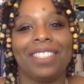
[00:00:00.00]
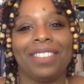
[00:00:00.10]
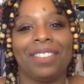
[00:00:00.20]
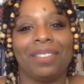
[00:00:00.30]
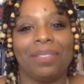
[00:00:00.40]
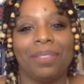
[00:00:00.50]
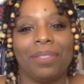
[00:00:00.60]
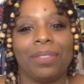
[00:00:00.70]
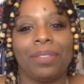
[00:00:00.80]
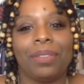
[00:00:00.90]

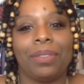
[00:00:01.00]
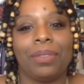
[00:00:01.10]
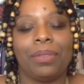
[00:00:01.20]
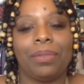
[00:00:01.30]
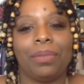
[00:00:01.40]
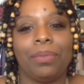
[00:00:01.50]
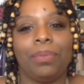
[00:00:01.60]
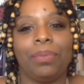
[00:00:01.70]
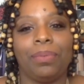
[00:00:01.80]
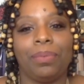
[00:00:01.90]

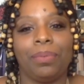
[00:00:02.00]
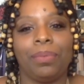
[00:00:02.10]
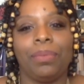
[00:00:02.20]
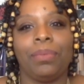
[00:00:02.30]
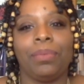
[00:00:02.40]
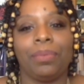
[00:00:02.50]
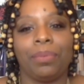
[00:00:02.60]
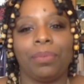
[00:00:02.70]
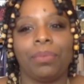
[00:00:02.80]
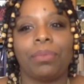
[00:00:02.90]

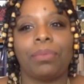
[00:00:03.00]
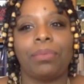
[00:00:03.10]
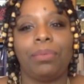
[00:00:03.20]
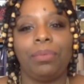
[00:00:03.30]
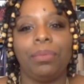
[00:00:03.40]
[no speech]